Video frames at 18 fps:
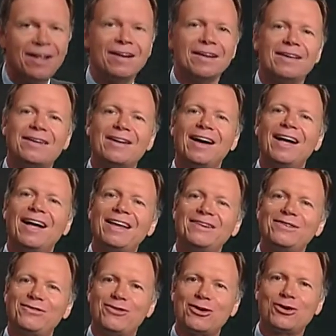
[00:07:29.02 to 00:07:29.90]
God
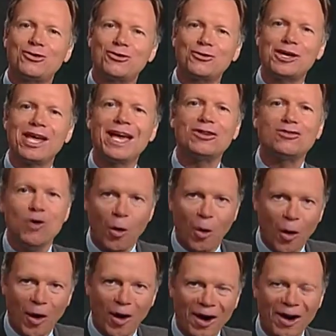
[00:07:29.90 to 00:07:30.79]
is the
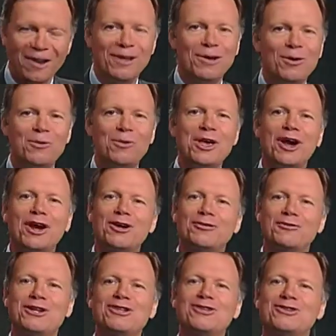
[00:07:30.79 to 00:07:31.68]
creator. We are
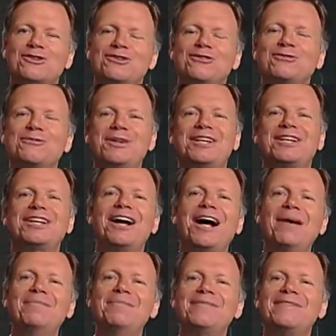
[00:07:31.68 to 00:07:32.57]
creatures. We
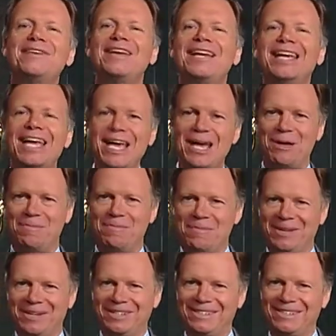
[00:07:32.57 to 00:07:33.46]
come to
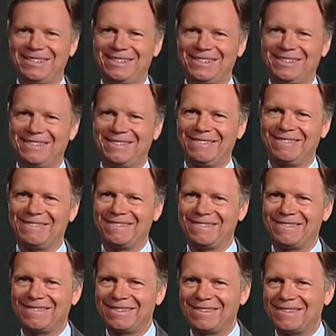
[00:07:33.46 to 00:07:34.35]
Him
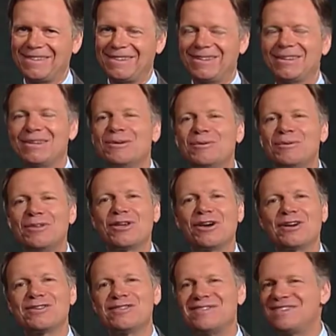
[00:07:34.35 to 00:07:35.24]
with
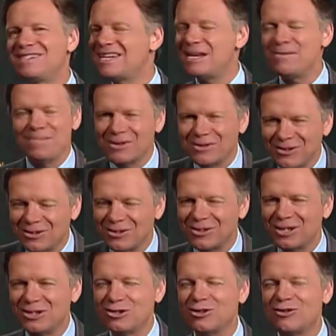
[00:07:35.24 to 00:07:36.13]
our deepest
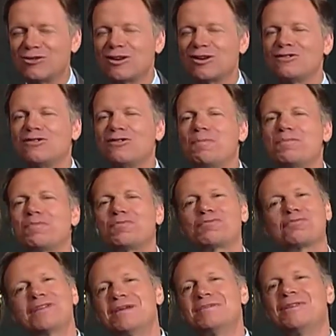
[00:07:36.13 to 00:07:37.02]
allegiance, our
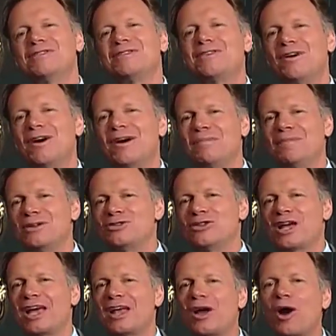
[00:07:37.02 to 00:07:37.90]
supremest
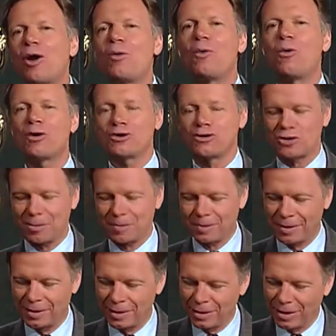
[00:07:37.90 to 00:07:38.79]
homage, and our worship.
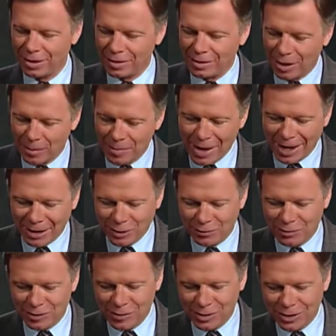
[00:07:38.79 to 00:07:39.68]
Now, back to
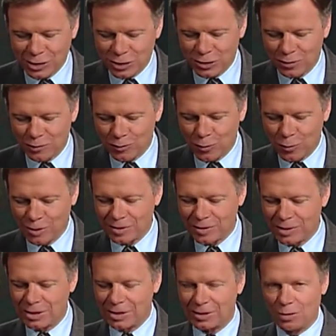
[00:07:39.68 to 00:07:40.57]
Revelation
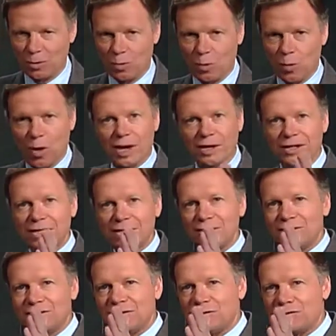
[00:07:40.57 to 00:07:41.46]
14. What
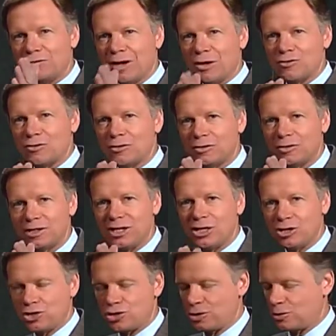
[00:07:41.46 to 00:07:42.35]
is the central
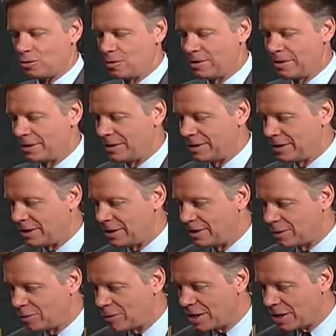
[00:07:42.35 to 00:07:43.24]
issue in
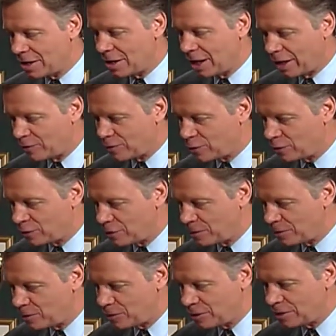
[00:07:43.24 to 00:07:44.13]
the great controversy
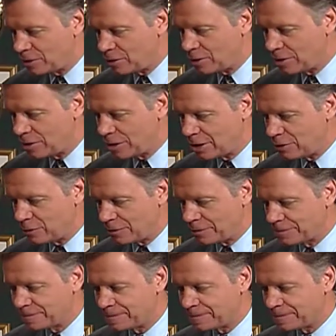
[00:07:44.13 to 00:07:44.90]
between good and evil?